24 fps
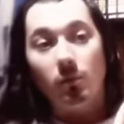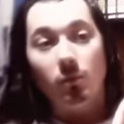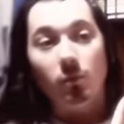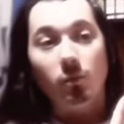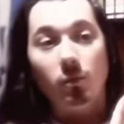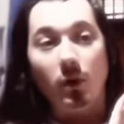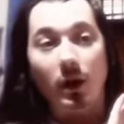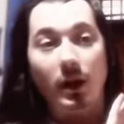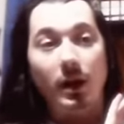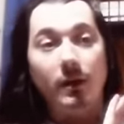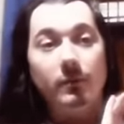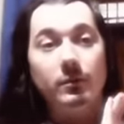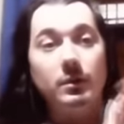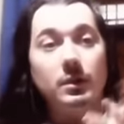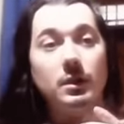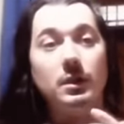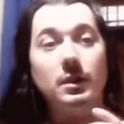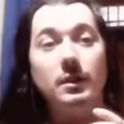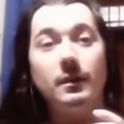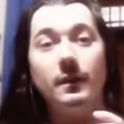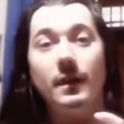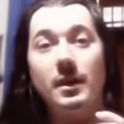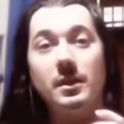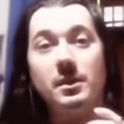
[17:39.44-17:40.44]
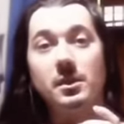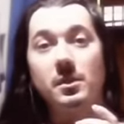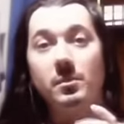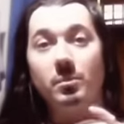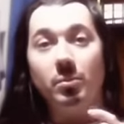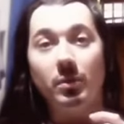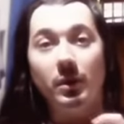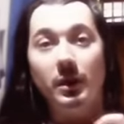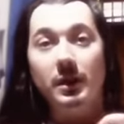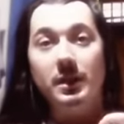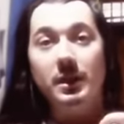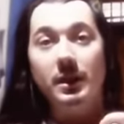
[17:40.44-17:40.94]
whenever there's
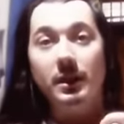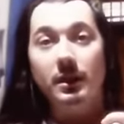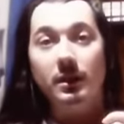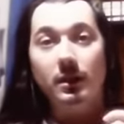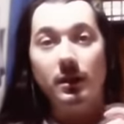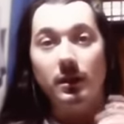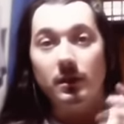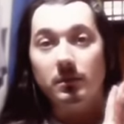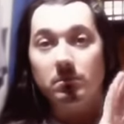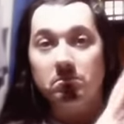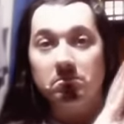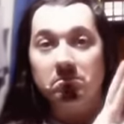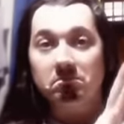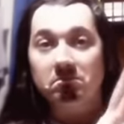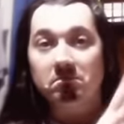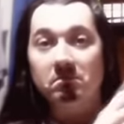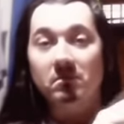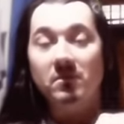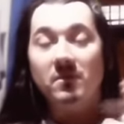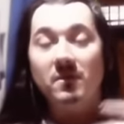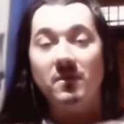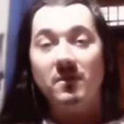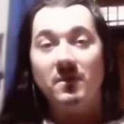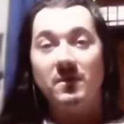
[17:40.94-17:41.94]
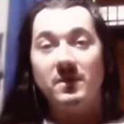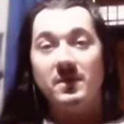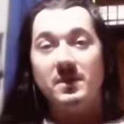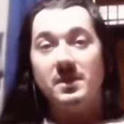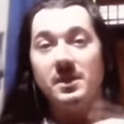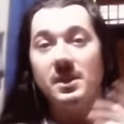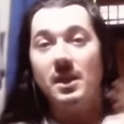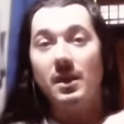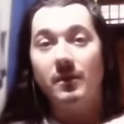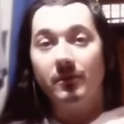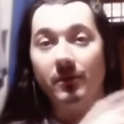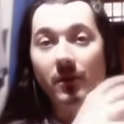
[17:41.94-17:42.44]
a political
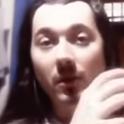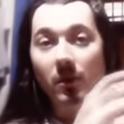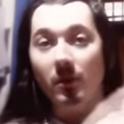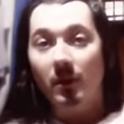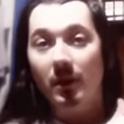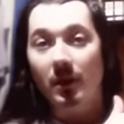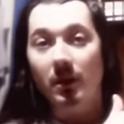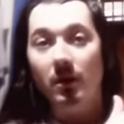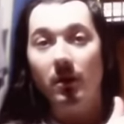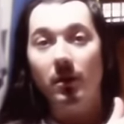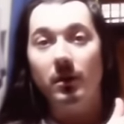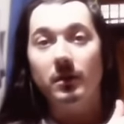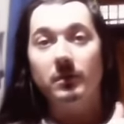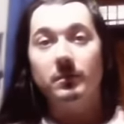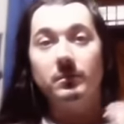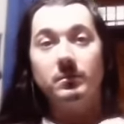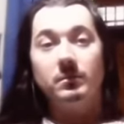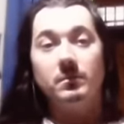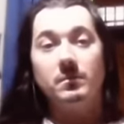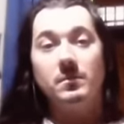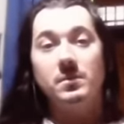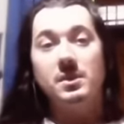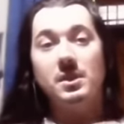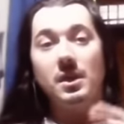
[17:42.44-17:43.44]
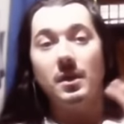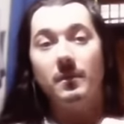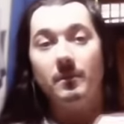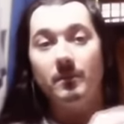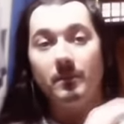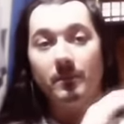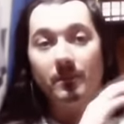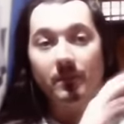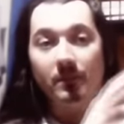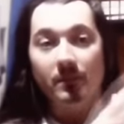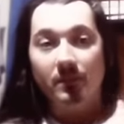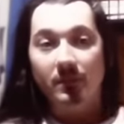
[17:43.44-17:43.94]
stuff going on,
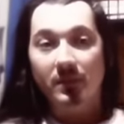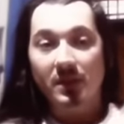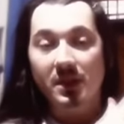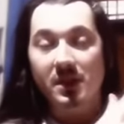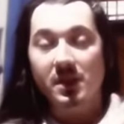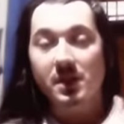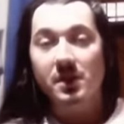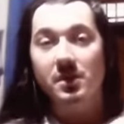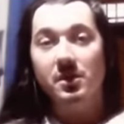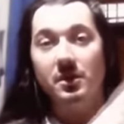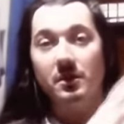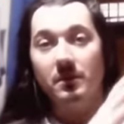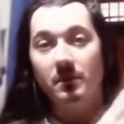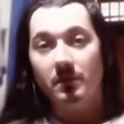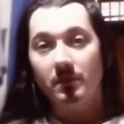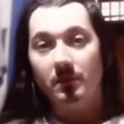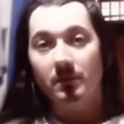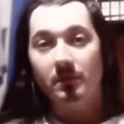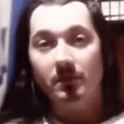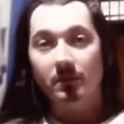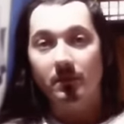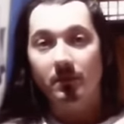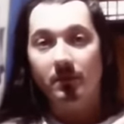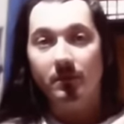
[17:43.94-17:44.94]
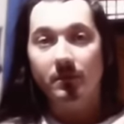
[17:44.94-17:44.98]
some decision